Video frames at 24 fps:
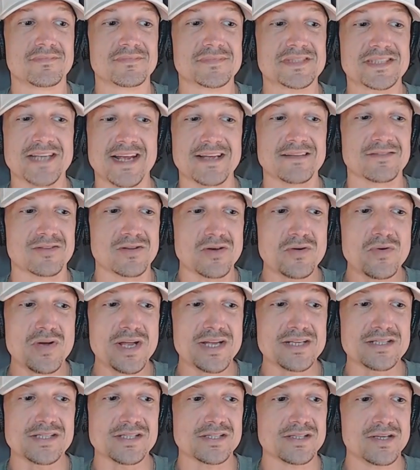St.
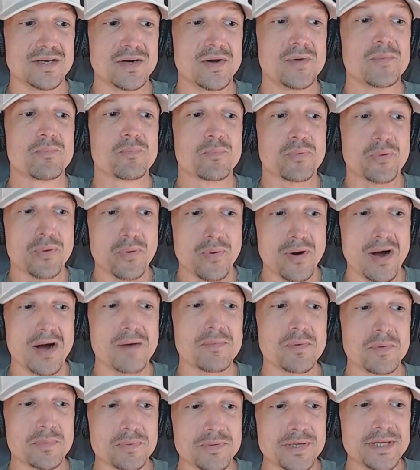Louis
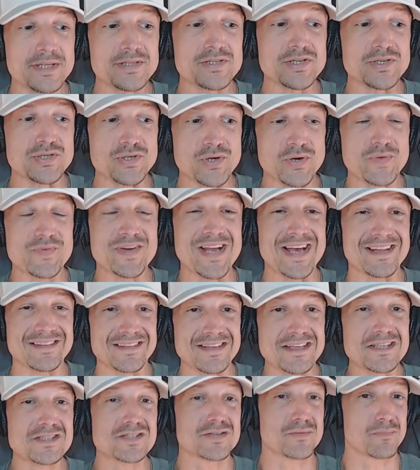probably deserved at
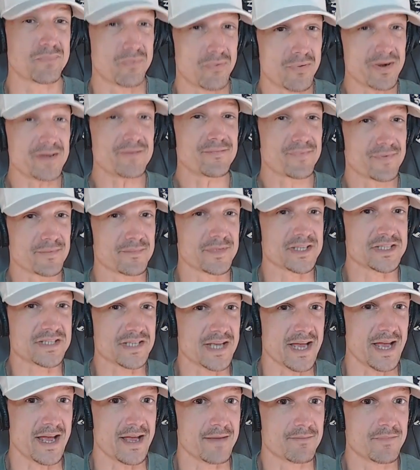least a point from this
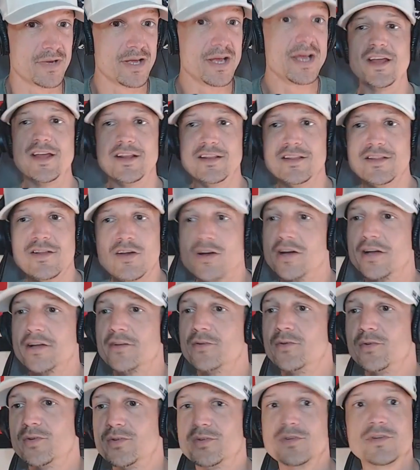game. Look
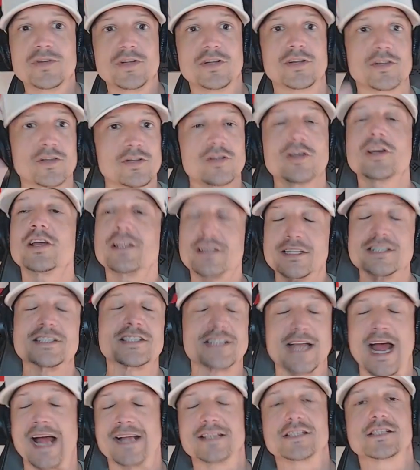at the
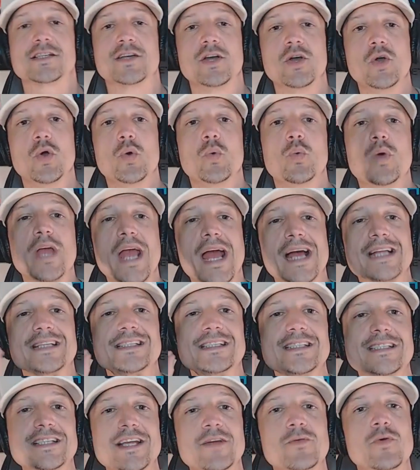stats. We had
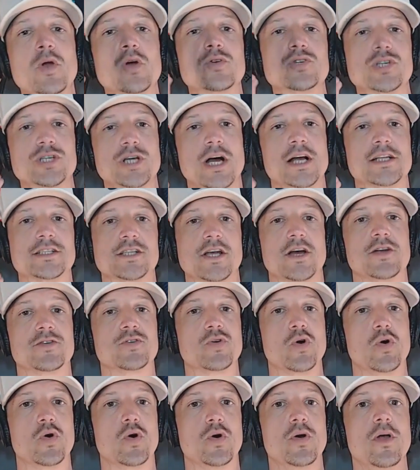0 shots on
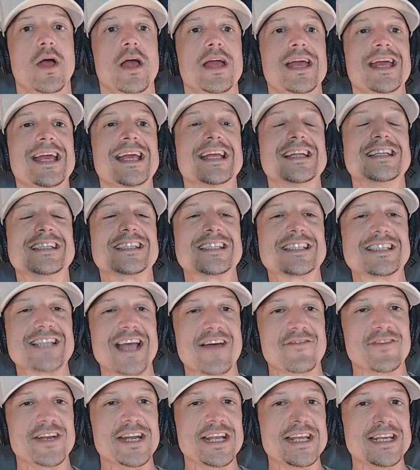goal in
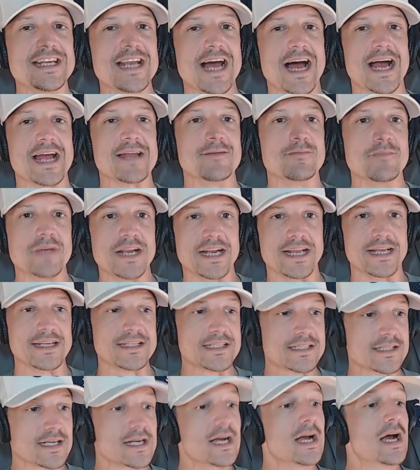79
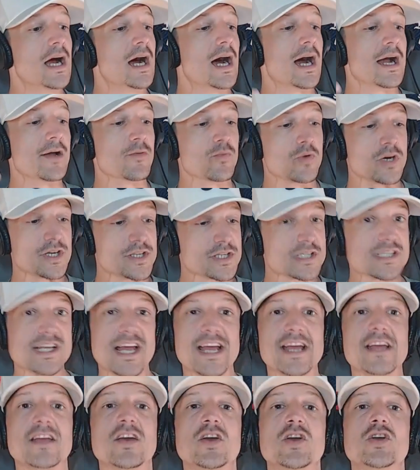minutes. I will
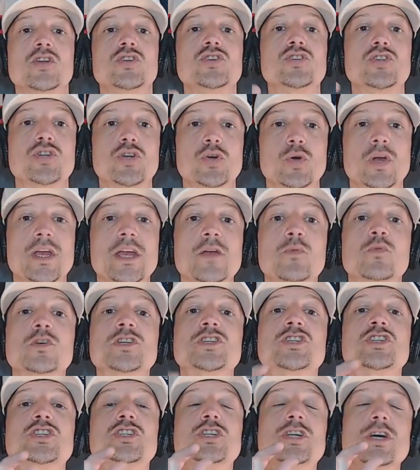say Chucky
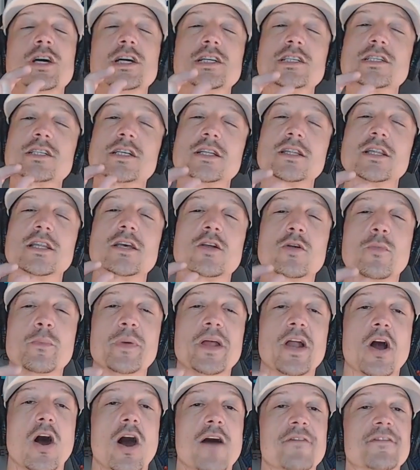was just a little
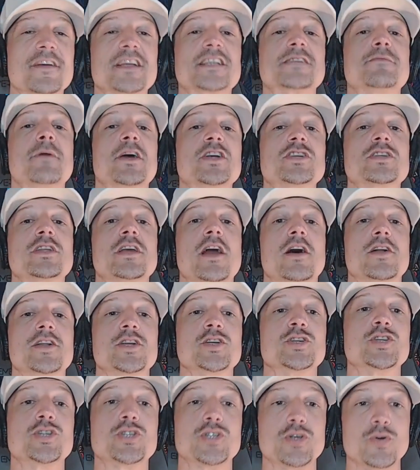bit off, especially on
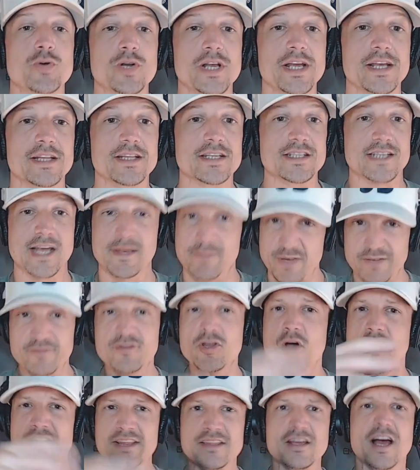his shooting in this game, even
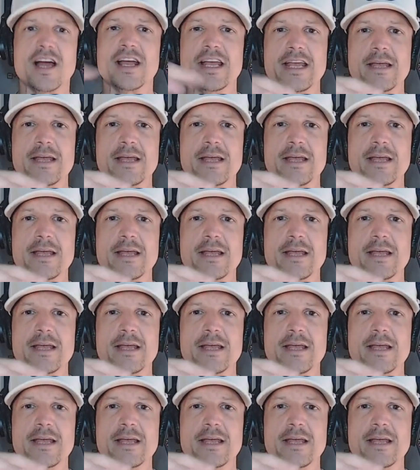though I thought